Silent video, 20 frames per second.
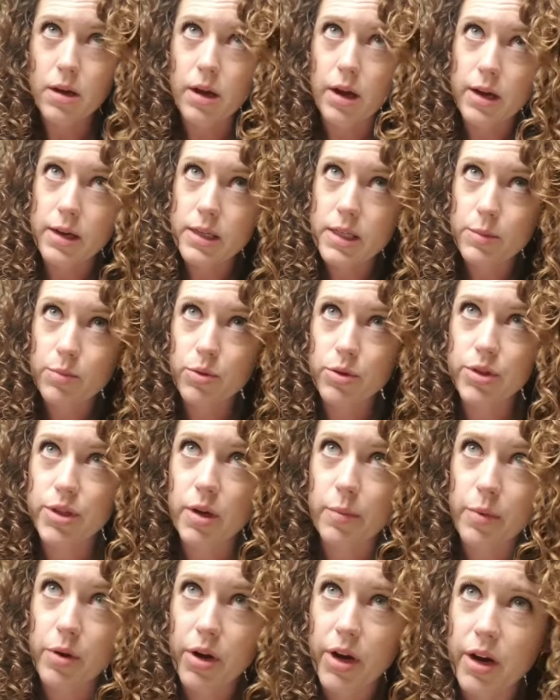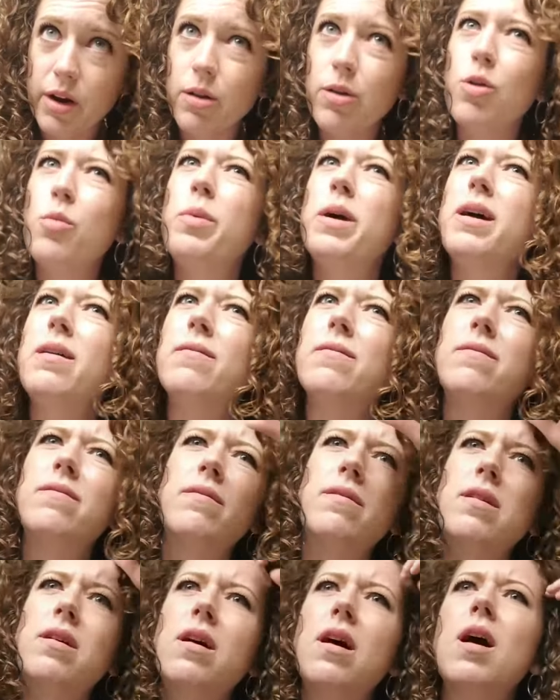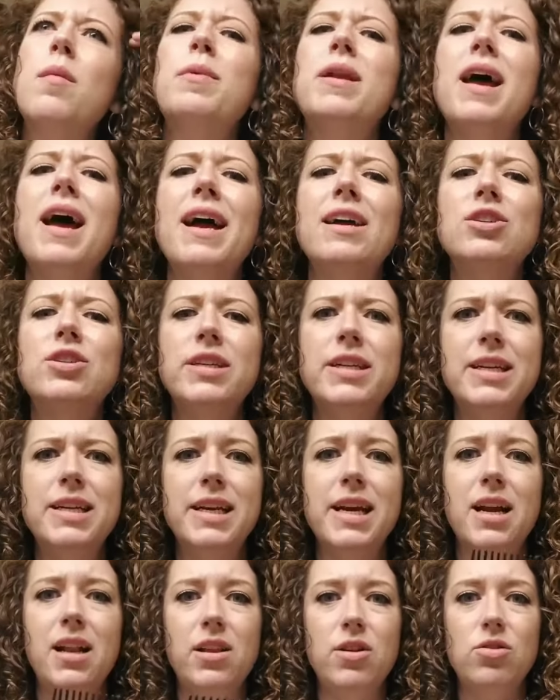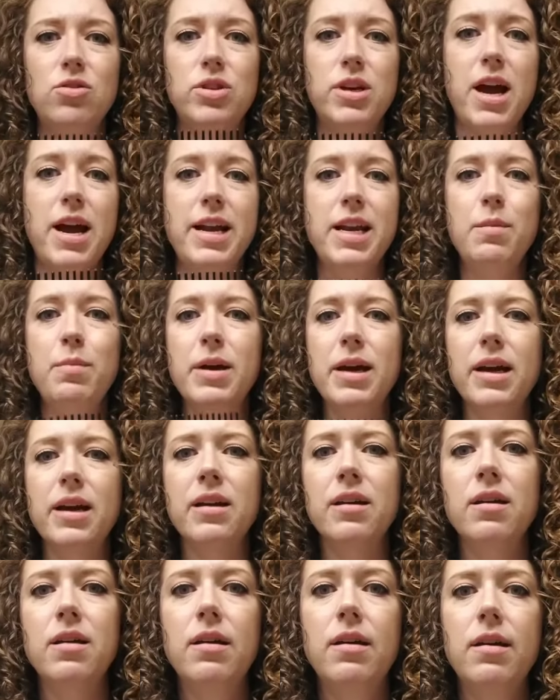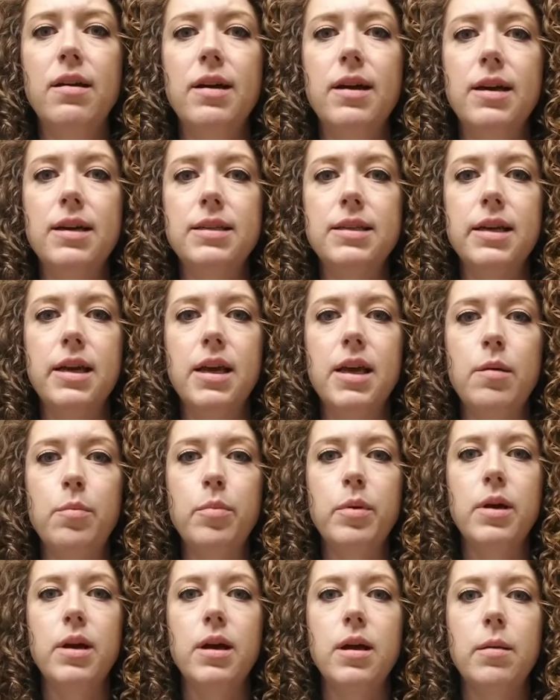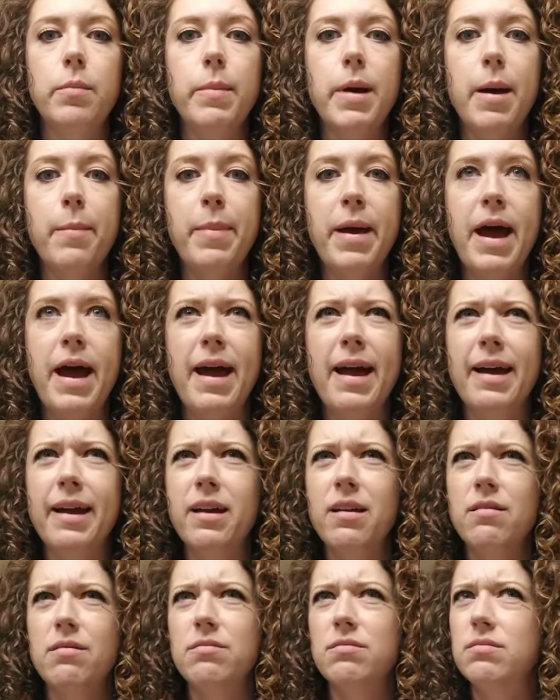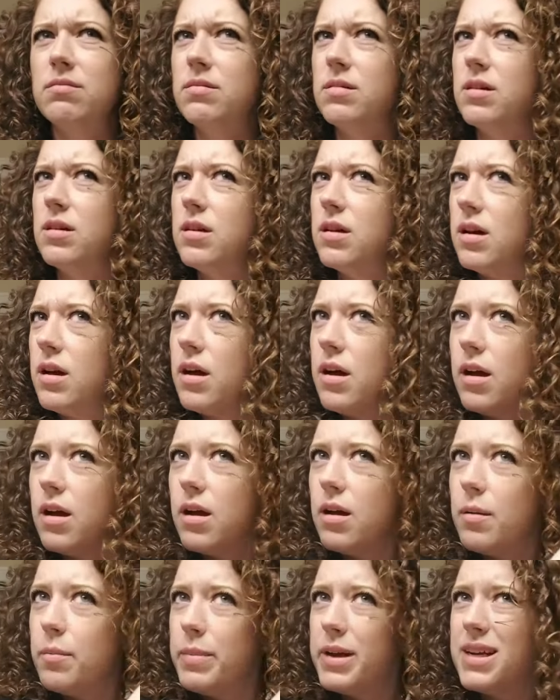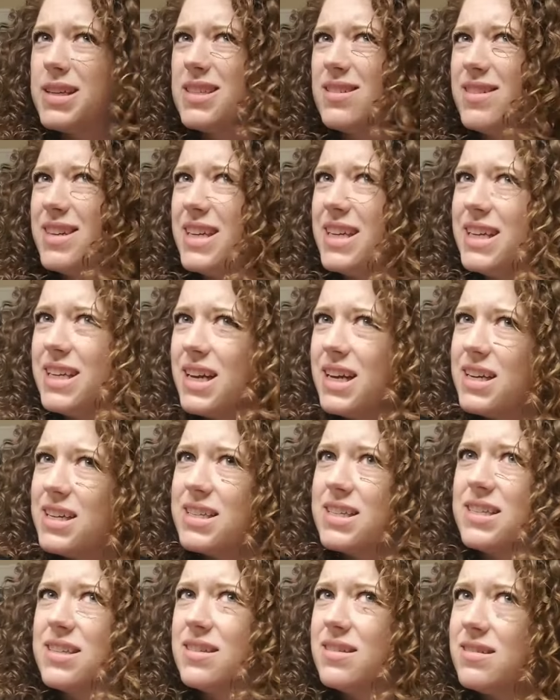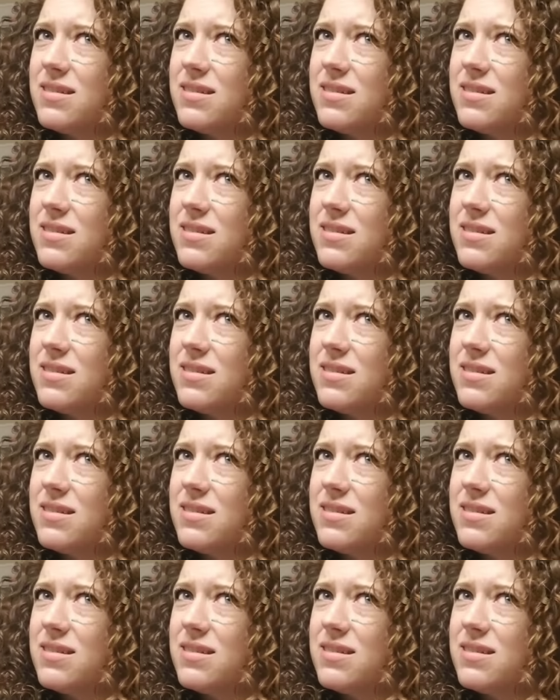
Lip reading: of spruce up your hair a little bit. And I actually need to get a little tiny pick to keep in my bag because it really does.